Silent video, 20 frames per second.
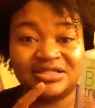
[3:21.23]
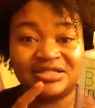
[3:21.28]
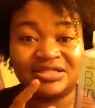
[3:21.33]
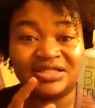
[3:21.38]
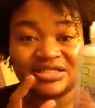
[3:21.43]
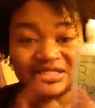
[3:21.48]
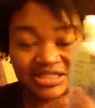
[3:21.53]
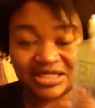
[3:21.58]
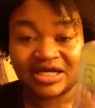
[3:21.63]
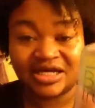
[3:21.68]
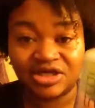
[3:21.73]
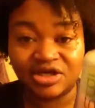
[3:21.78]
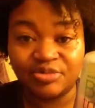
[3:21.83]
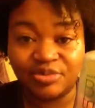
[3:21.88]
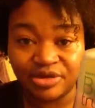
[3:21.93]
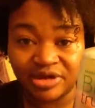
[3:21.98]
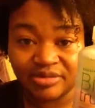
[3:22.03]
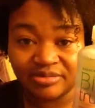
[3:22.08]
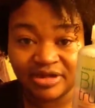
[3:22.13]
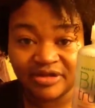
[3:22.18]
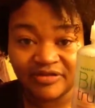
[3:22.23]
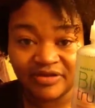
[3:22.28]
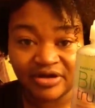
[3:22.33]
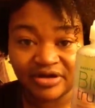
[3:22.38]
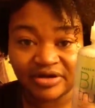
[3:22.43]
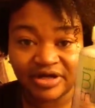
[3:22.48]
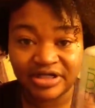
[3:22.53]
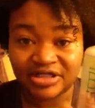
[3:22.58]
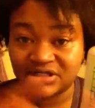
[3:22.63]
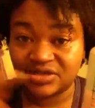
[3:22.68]
the second you put them in
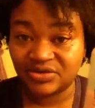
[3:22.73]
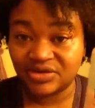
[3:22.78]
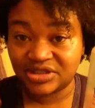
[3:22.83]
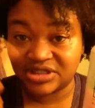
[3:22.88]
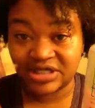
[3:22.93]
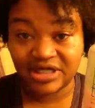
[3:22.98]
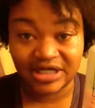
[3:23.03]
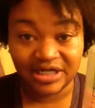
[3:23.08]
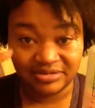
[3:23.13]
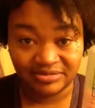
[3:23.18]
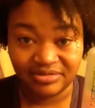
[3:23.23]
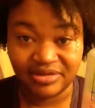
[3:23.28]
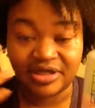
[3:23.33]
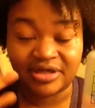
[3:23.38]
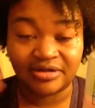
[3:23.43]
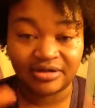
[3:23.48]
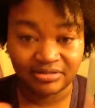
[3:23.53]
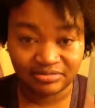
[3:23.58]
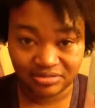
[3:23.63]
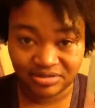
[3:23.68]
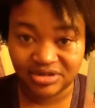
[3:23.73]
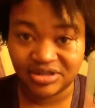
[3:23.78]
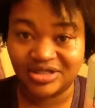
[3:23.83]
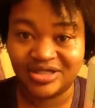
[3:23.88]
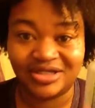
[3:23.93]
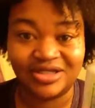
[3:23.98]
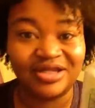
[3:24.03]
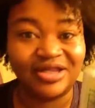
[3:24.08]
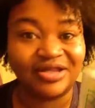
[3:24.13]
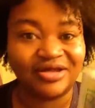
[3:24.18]
there. As soon as they get like,
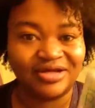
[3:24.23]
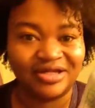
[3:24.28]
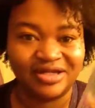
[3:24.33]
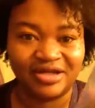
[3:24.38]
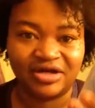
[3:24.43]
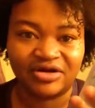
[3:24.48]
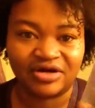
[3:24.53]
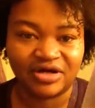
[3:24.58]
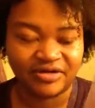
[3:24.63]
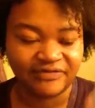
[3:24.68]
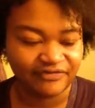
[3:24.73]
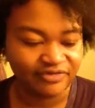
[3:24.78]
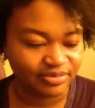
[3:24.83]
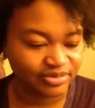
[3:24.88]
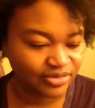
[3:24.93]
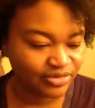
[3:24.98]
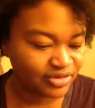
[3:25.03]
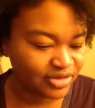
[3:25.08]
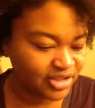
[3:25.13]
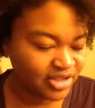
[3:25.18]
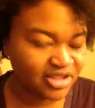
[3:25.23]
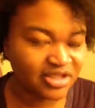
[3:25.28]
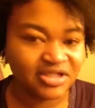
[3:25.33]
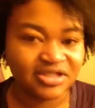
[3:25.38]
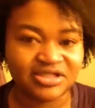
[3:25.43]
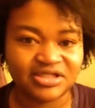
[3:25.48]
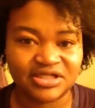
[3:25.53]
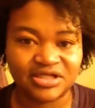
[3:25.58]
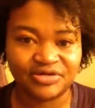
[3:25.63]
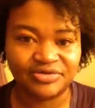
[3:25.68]
they're comfortable.
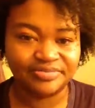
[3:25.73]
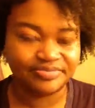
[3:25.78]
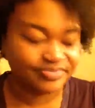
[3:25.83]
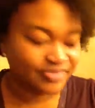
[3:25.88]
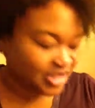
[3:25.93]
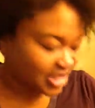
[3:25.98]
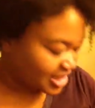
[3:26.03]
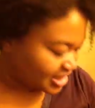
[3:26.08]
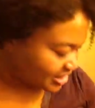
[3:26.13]
So I